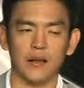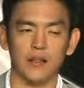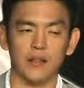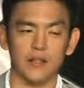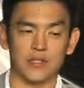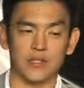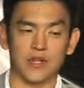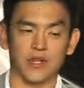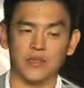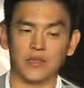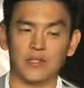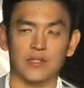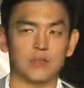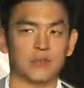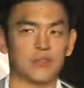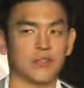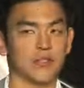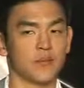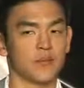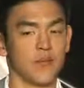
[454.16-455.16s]
this
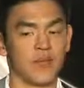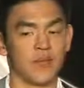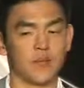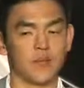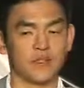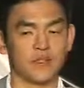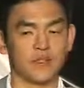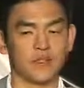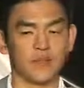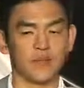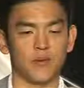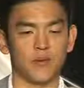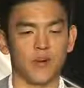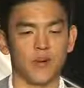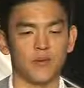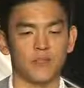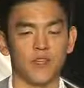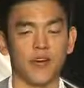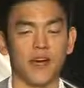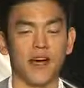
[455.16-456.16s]
may come as a
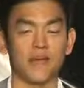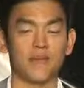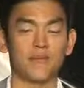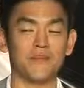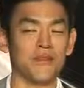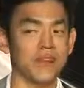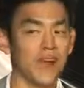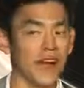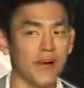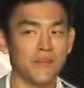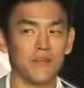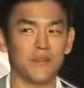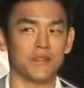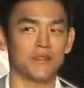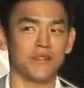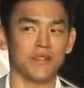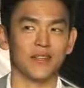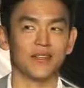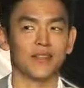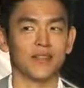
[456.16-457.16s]
surprise. I'm not
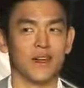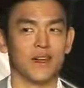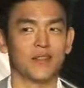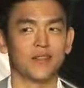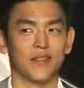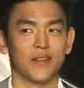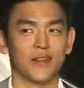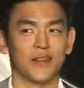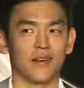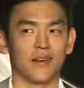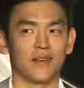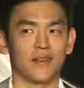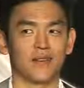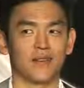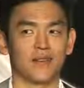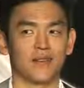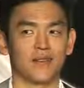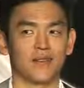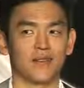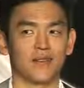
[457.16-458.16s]
particularly athletic.
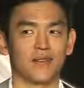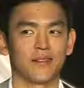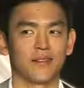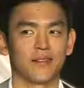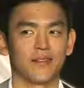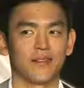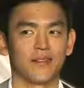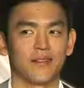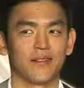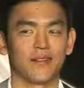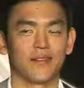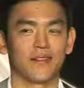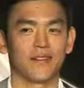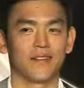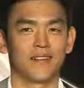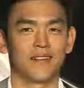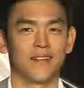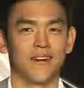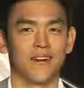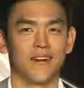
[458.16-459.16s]

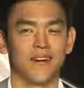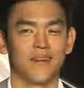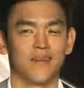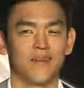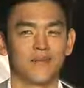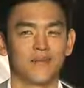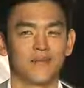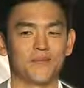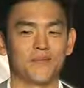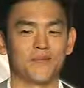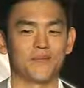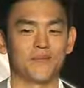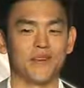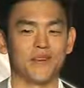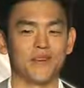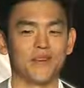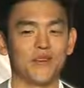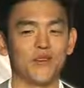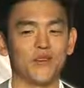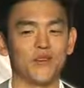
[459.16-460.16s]

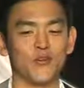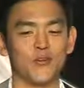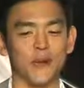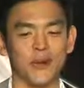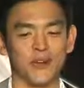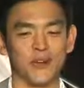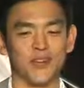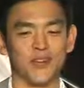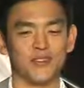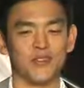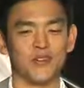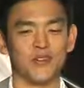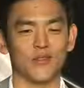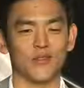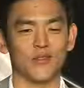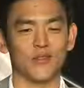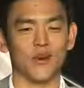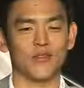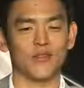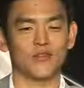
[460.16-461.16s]
I know you might guess
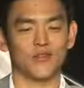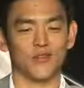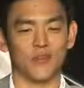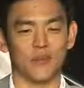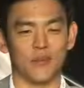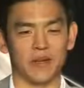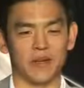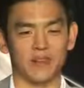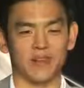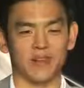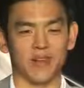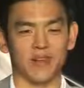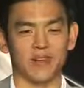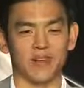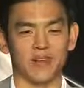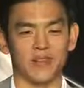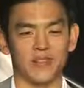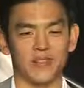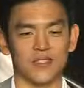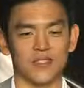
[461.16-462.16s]
otherwise from my
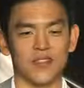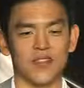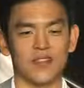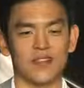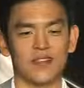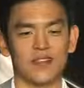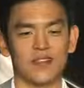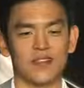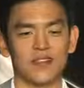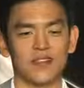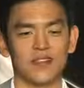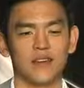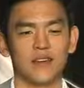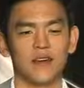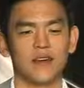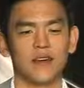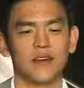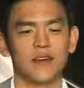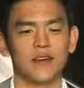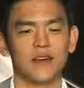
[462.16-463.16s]
striking physique,
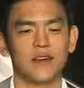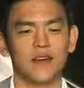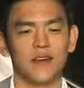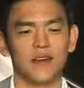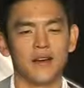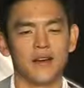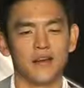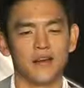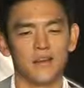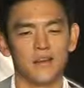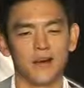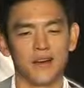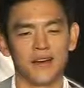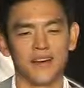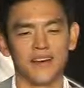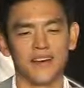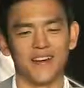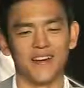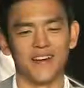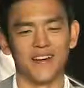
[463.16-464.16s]

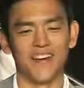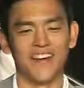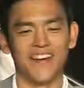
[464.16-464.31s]
but